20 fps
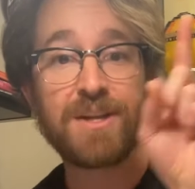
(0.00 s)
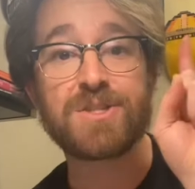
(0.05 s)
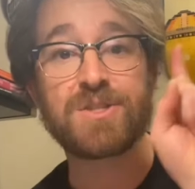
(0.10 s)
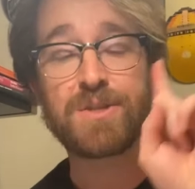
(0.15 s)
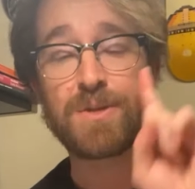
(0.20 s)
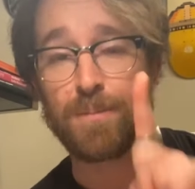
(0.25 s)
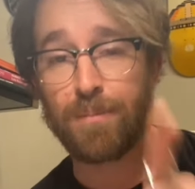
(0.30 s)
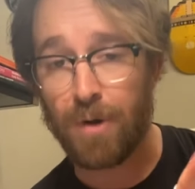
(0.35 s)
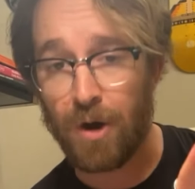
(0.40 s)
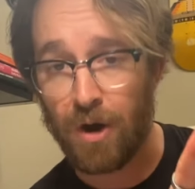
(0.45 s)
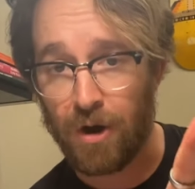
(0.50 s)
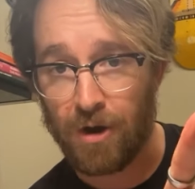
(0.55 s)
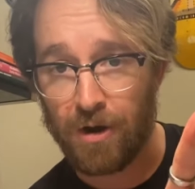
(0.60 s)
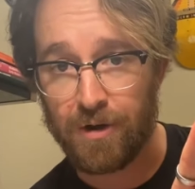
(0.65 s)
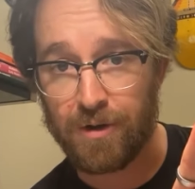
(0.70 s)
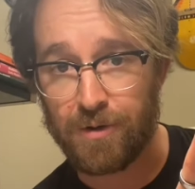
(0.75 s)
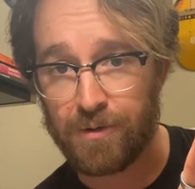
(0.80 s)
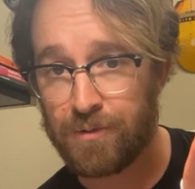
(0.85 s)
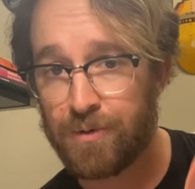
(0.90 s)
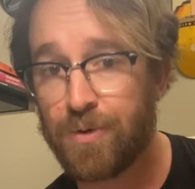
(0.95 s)

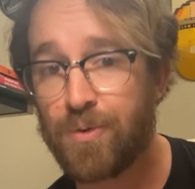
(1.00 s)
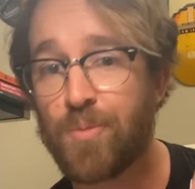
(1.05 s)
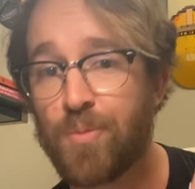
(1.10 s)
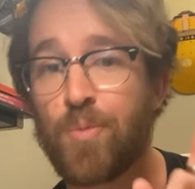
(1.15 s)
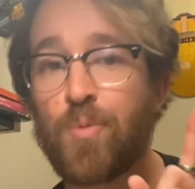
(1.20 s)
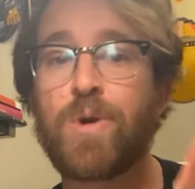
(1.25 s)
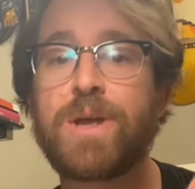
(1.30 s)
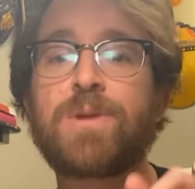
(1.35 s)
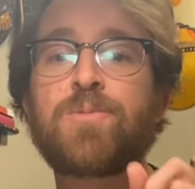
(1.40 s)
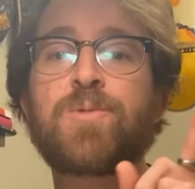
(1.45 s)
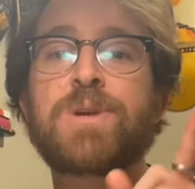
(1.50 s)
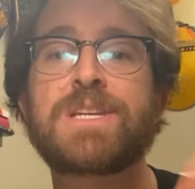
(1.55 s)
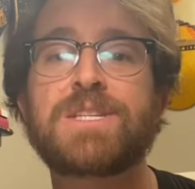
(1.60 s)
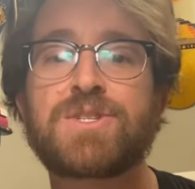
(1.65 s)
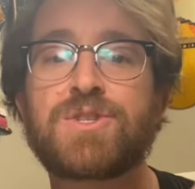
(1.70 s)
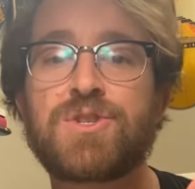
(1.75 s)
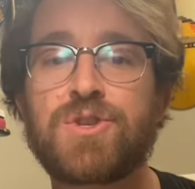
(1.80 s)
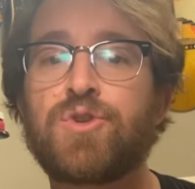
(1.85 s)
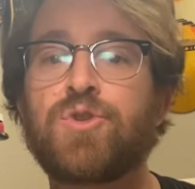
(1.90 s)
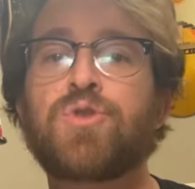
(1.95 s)
Tomorrow, when we
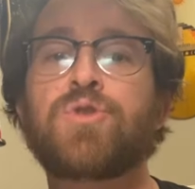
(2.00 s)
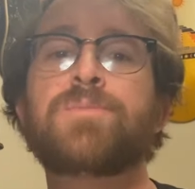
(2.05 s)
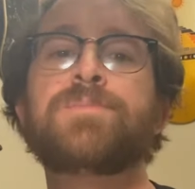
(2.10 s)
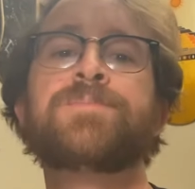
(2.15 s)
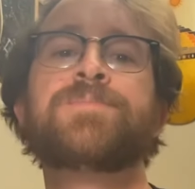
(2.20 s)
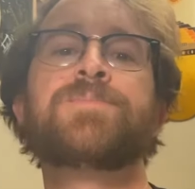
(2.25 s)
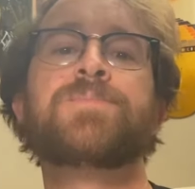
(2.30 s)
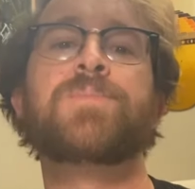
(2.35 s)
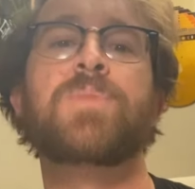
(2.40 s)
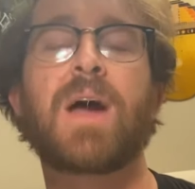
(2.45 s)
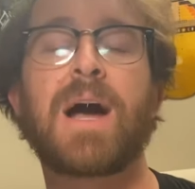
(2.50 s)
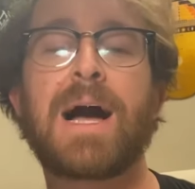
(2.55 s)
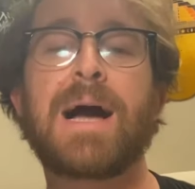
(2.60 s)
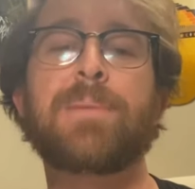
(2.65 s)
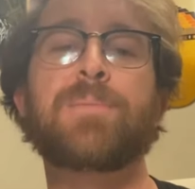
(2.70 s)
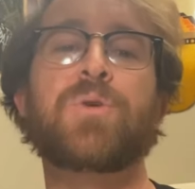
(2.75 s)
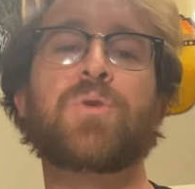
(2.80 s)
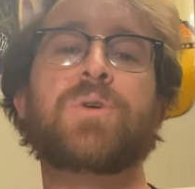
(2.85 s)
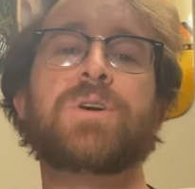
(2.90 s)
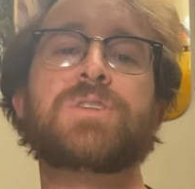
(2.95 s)
Zoom,
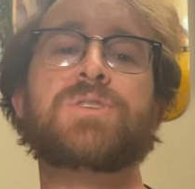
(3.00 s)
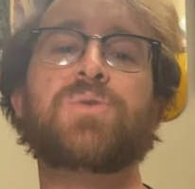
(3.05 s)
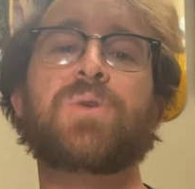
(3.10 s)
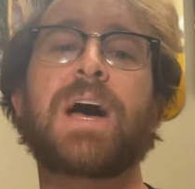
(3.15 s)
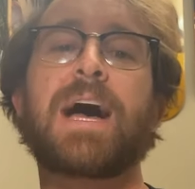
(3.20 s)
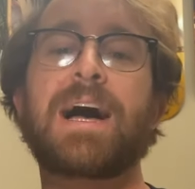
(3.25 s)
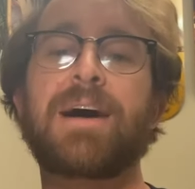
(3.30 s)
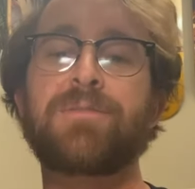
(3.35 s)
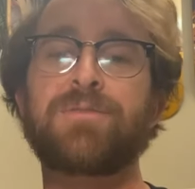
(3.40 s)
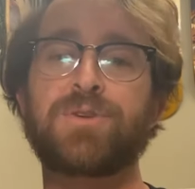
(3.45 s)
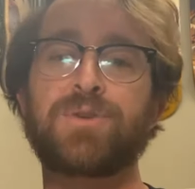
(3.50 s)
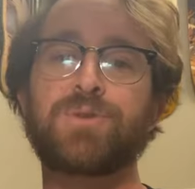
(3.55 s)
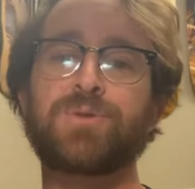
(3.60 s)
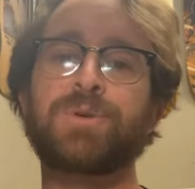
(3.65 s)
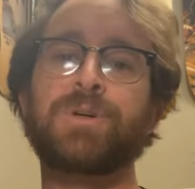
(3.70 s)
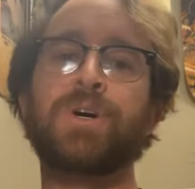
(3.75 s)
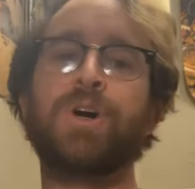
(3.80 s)
I'm going to have you